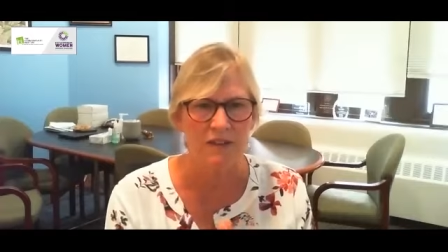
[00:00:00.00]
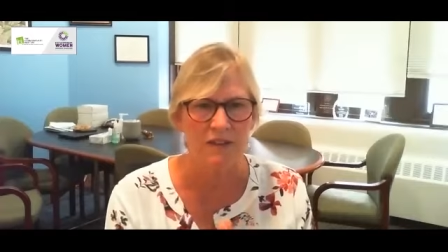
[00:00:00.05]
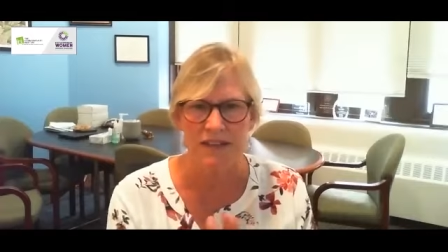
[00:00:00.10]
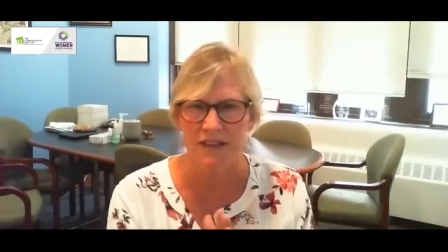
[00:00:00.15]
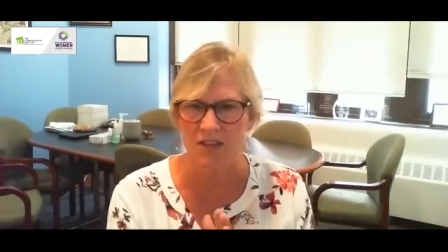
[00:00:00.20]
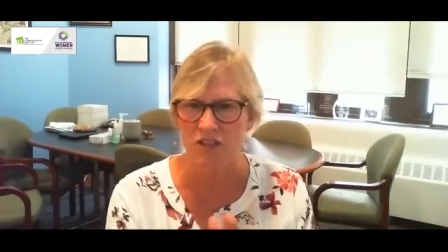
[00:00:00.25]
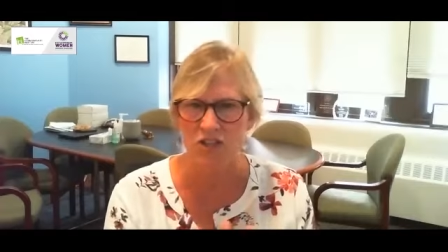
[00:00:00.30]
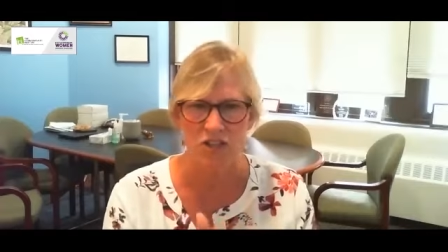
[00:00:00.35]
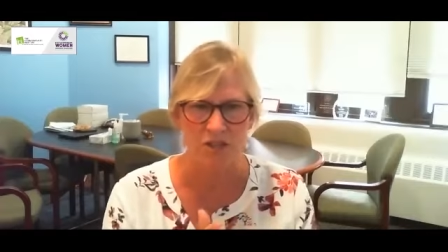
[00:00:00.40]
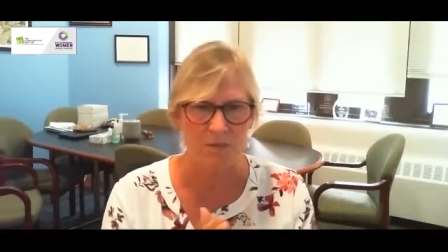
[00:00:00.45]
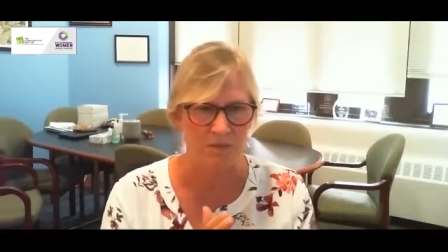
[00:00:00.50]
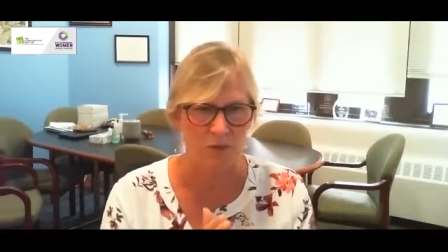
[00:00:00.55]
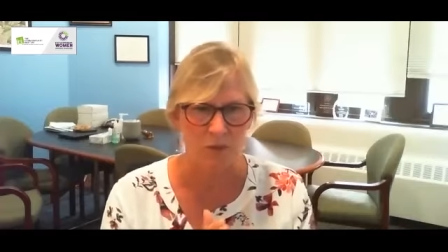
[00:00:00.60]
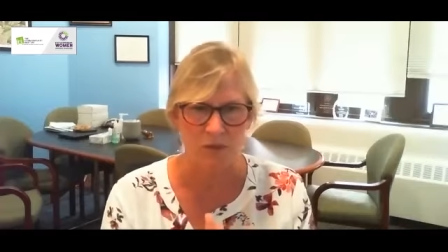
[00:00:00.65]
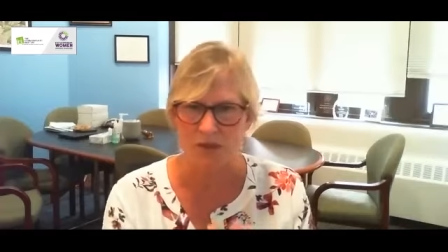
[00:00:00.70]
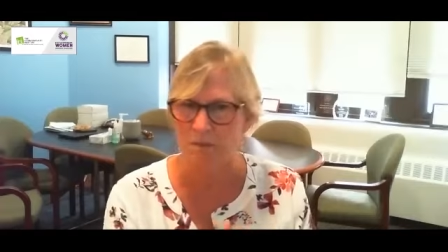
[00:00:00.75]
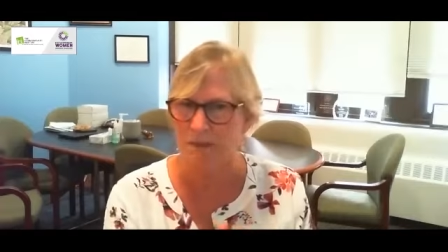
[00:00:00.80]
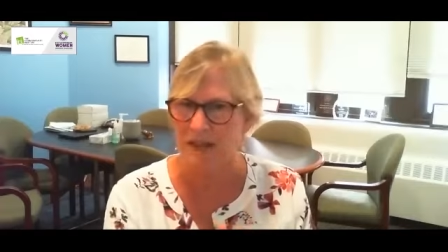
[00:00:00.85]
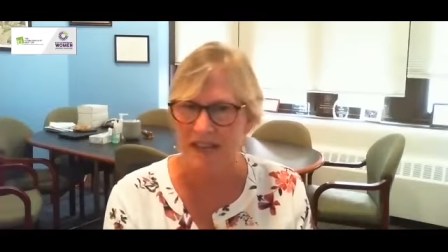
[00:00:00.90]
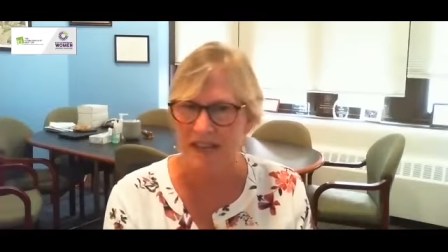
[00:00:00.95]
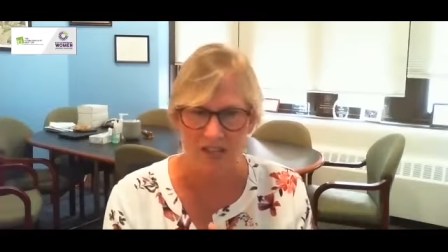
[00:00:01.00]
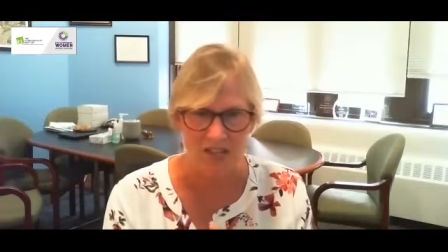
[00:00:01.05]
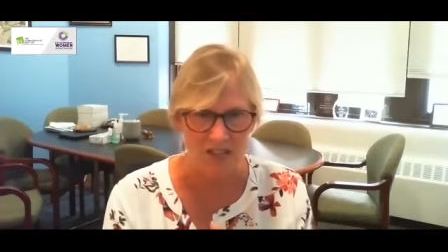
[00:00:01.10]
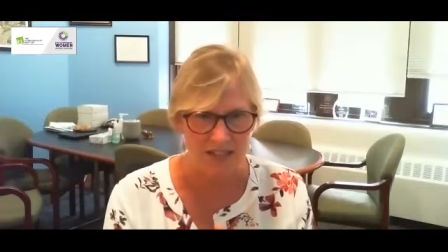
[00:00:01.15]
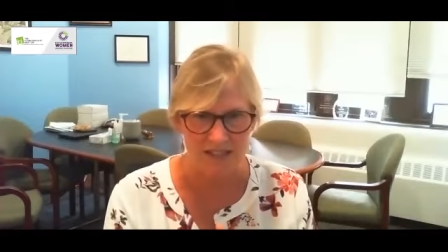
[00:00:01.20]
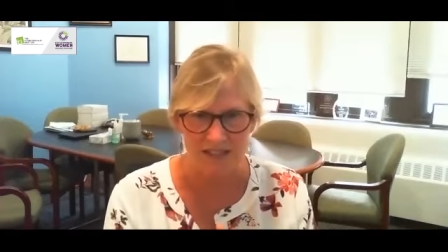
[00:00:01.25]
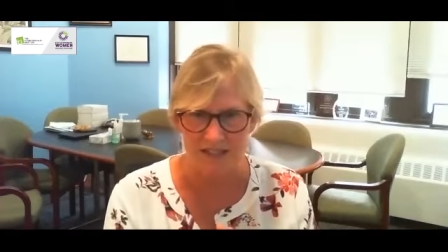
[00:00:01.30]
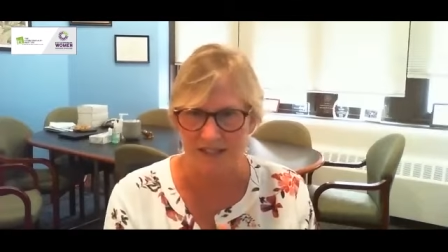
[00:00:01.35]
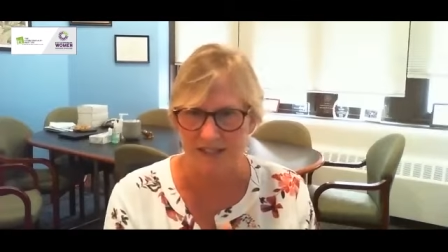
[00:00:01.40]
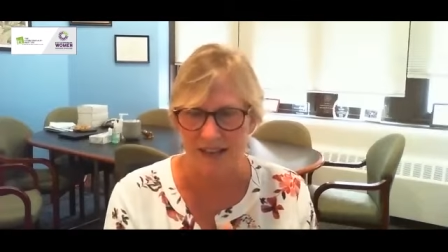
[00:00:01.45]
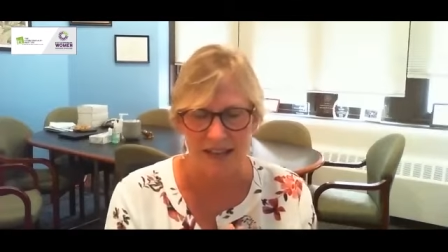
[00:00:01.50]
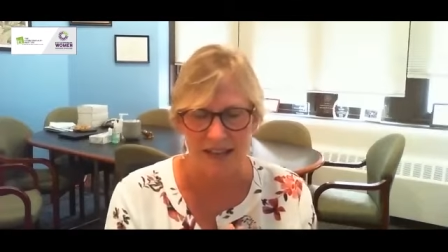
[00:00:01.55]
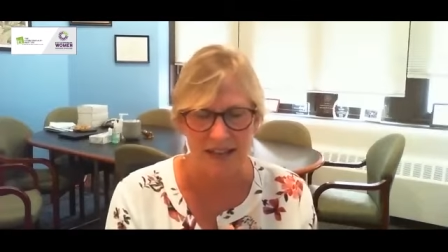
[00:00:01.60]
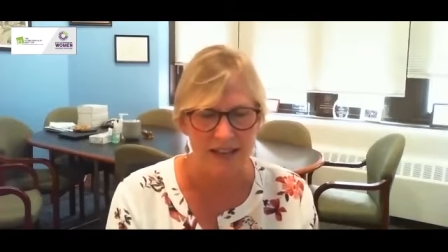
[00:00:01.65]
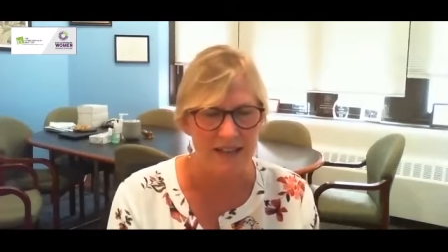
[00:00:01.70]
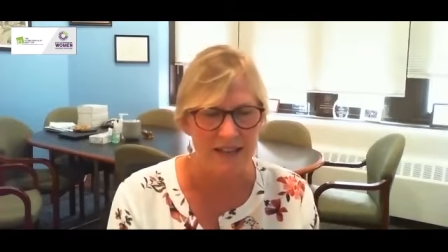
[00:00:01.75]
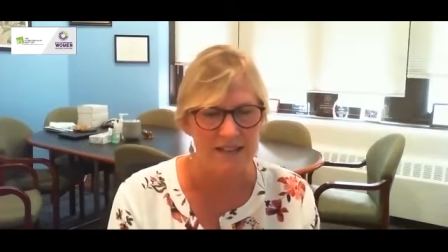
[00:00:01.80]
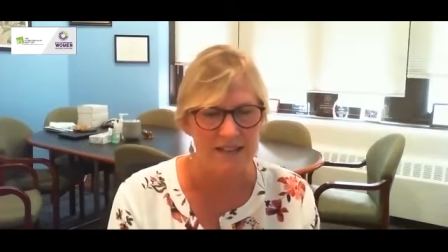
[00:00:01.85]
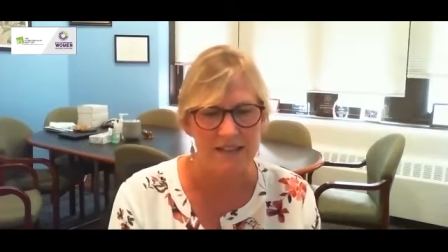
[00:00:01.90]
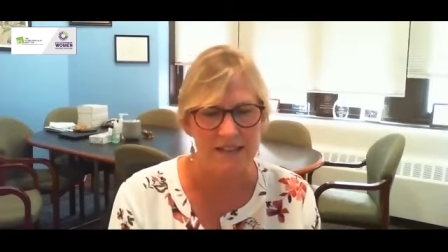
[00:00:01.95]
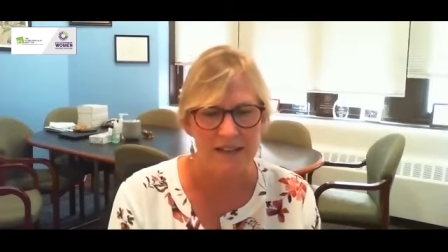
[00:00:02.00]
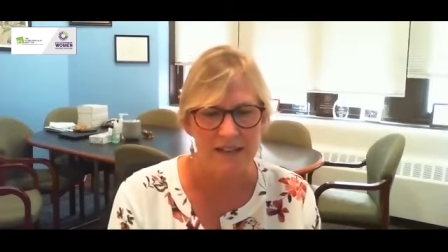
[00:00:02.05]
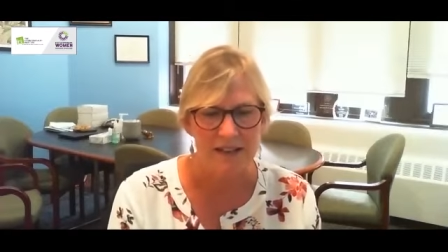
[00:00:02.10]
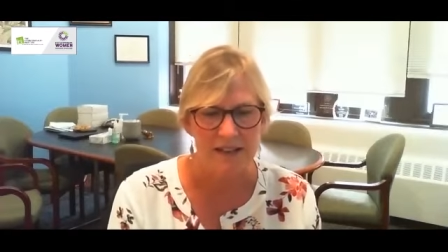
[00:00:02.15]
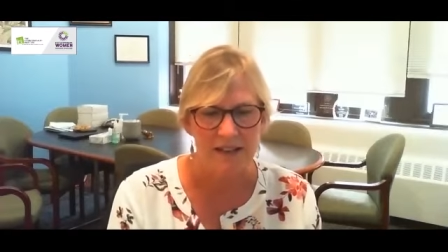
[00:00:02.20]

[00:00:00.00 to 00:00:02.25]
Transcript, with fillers: relationships with patients and